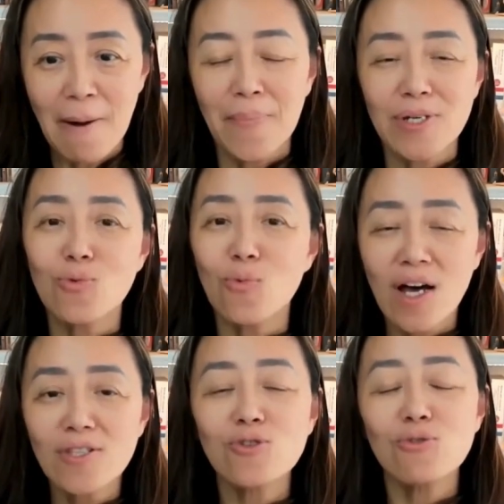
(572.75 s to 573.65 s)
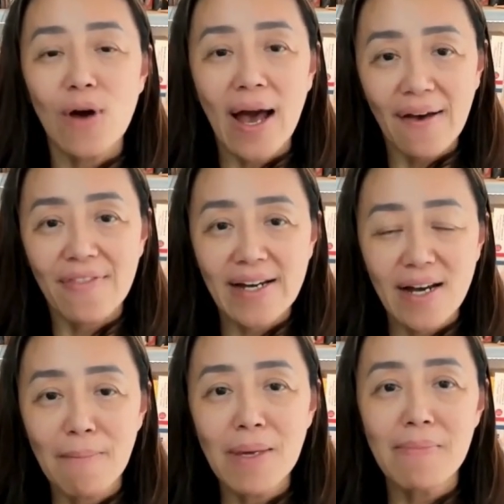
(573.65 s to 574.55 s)
but you want to have that
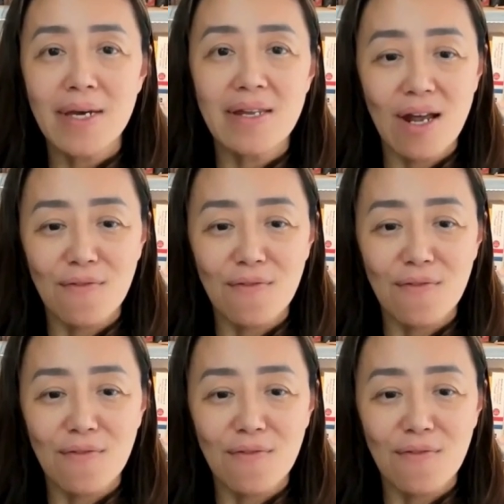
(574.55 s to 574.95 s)
commitment